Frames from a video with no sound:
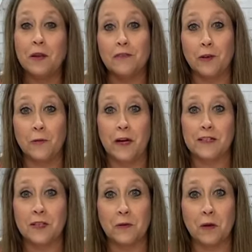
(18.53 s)
If you're
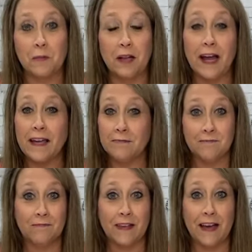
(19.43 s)
watching the replay,
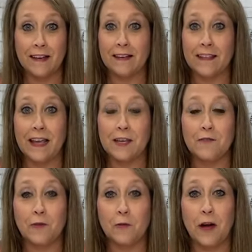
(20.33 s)
thank you
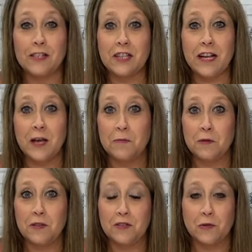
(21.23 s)
for watching. I hope you
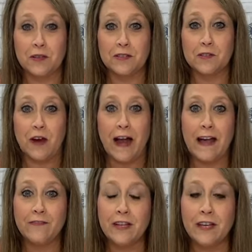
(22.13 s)
enjoy this
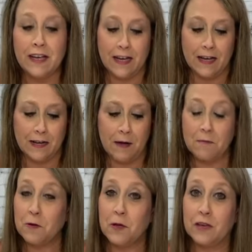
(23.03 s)
craft. Uh, I uh, hope
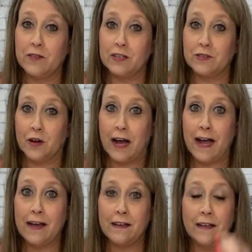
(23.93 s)
you give it a
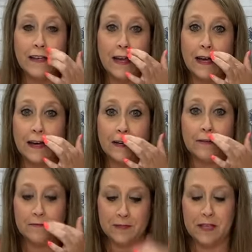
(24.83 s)
try.
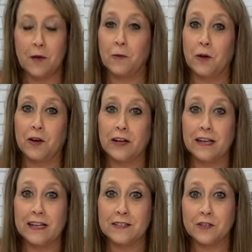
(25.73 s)
Um, so we're gonna
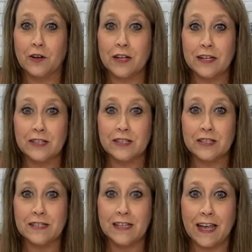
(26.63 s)
get started in just
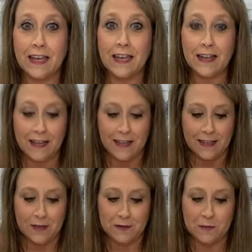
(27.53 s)
a second.
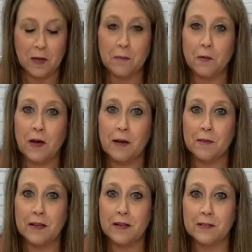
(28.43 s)
There's some people
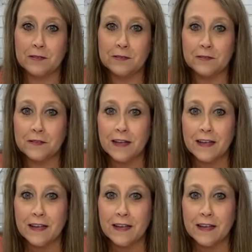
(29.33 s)
hopping on.